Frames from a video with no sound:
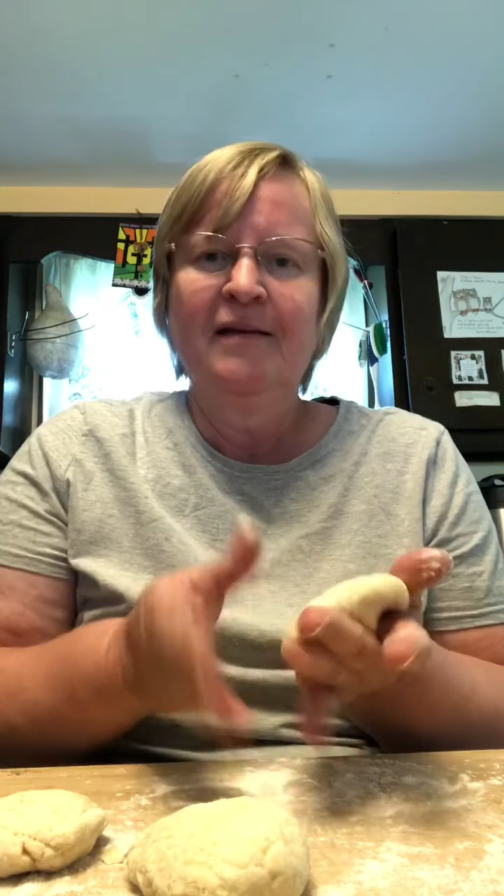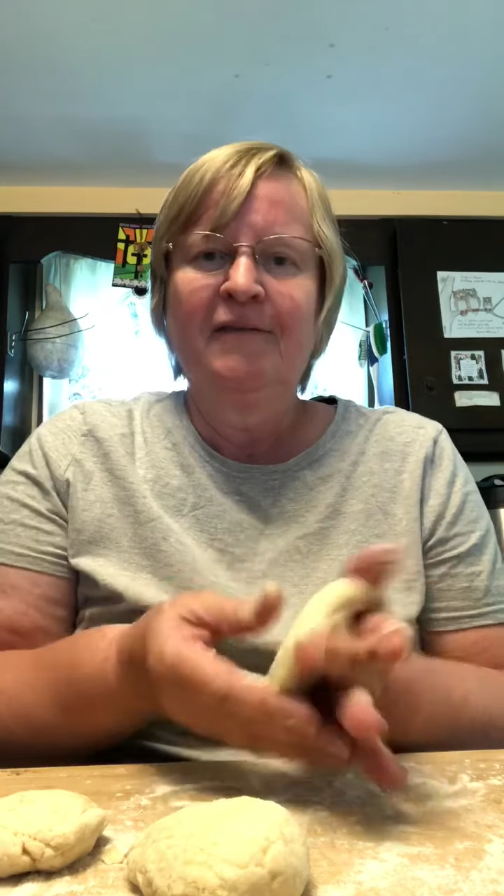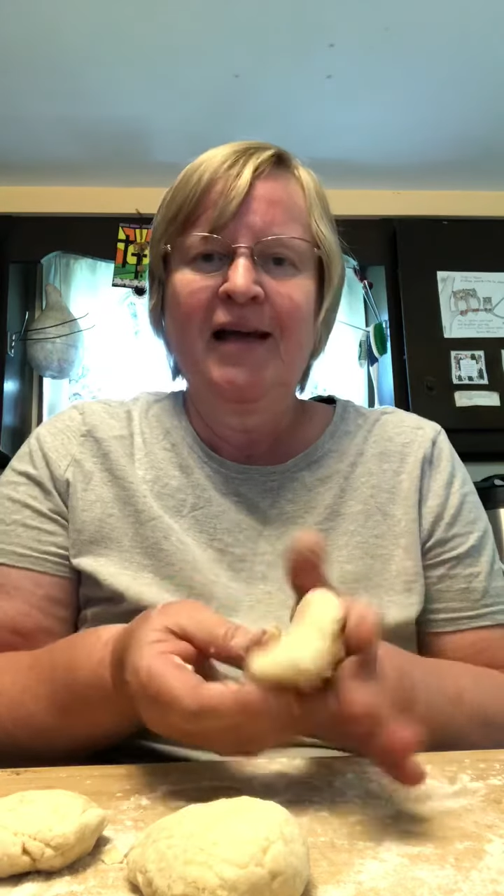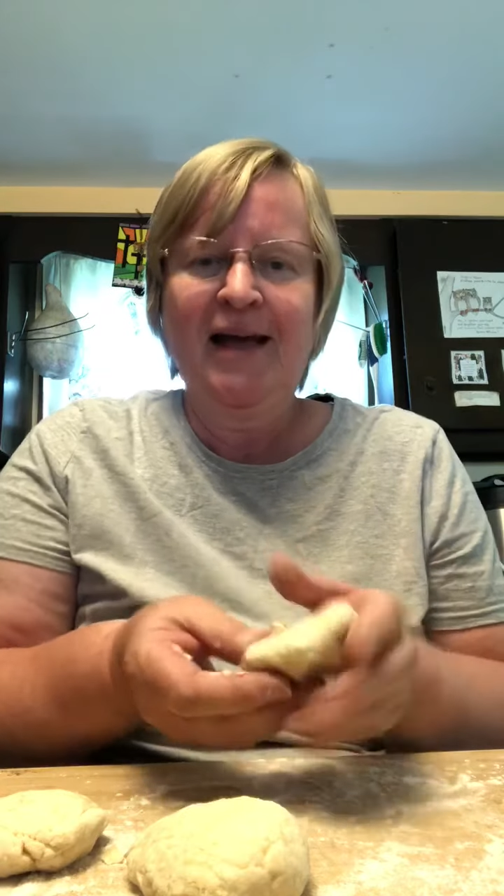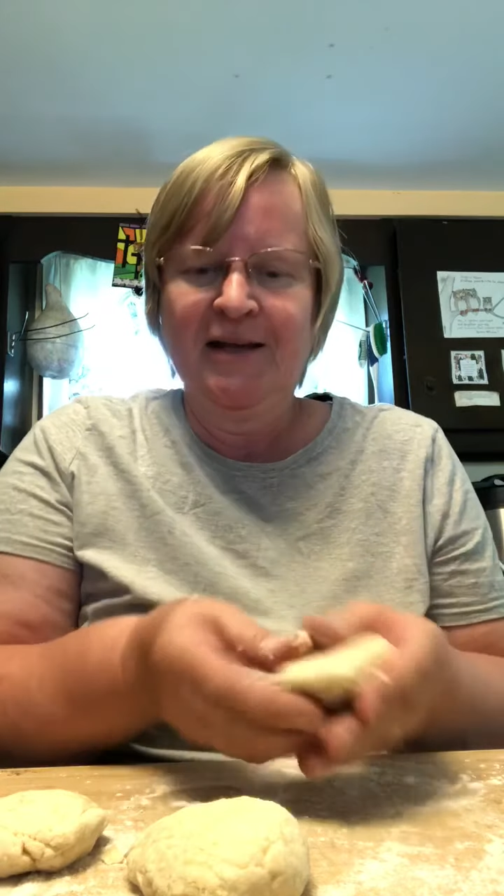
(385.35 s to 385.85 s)

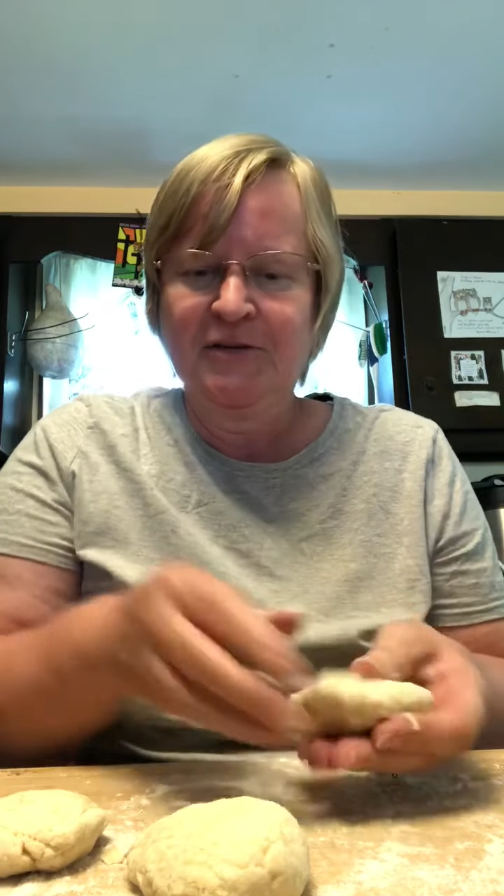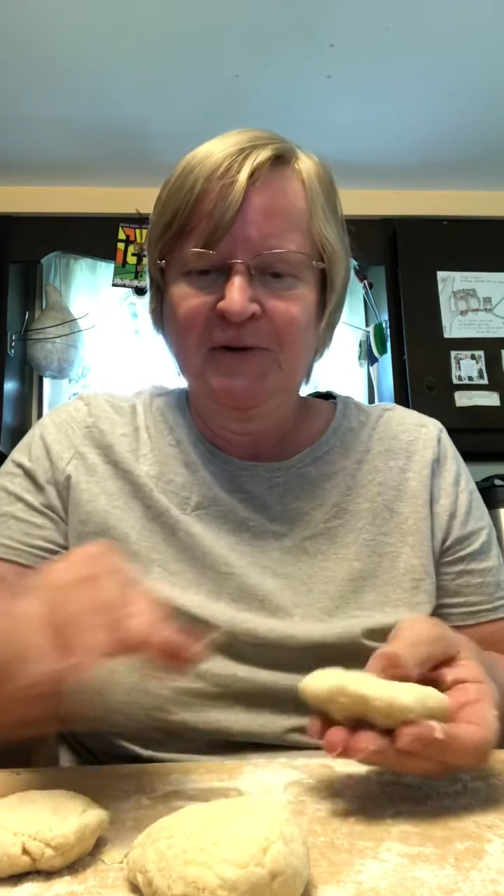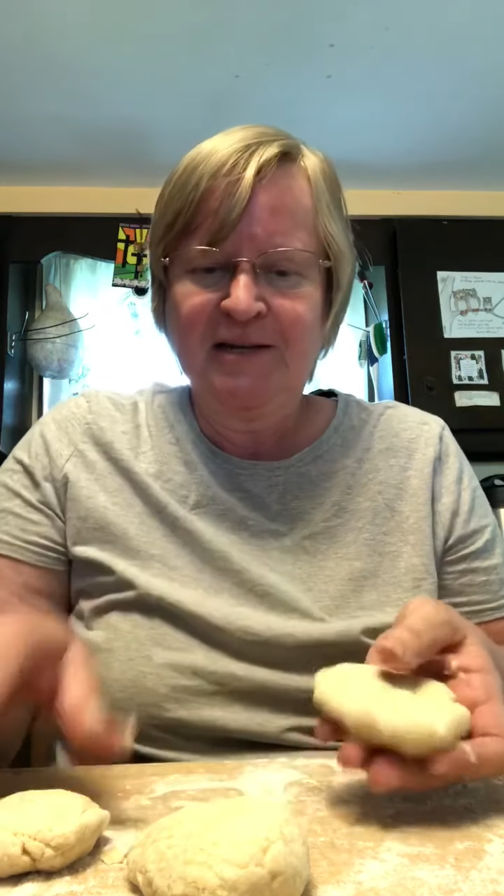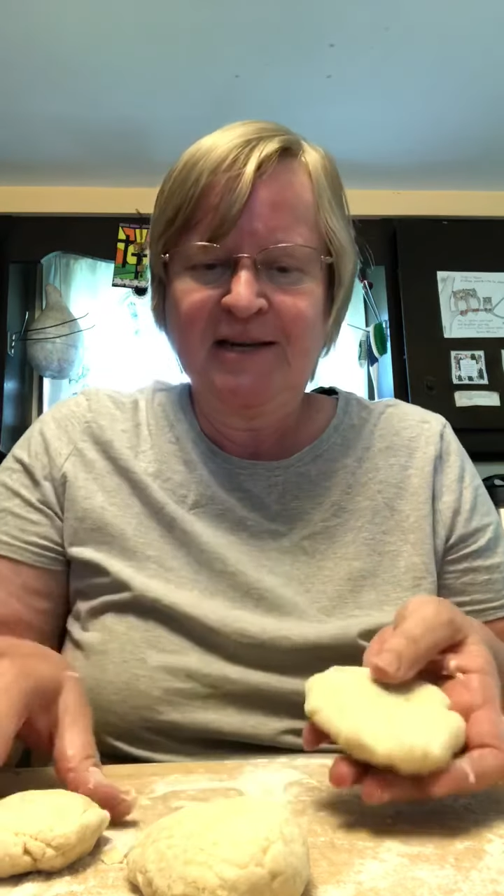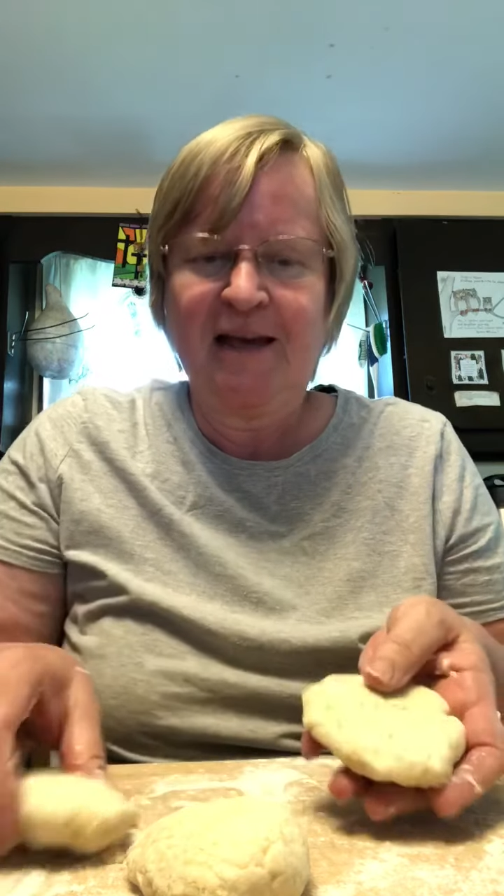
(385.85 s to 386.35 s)
Okay, so
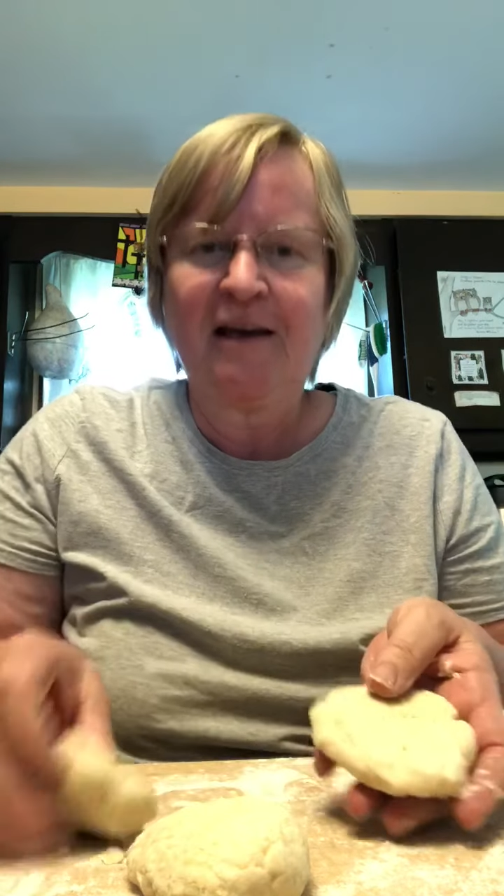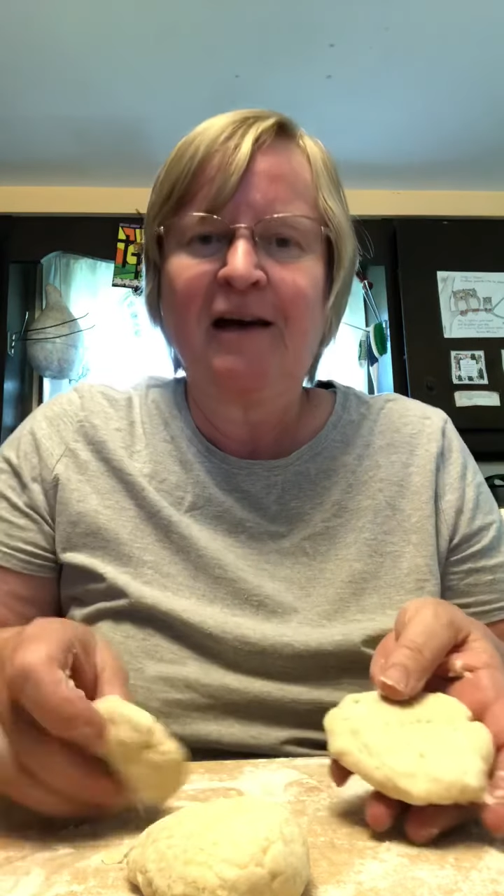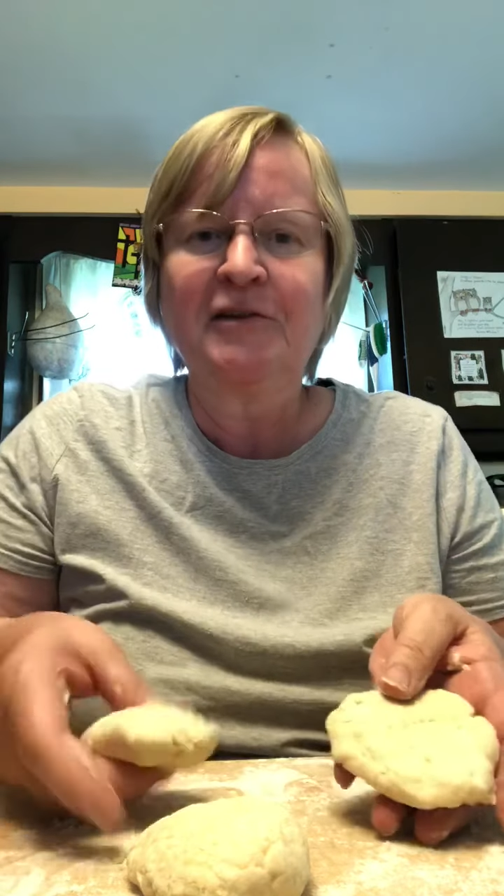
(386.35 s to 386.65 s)
I'll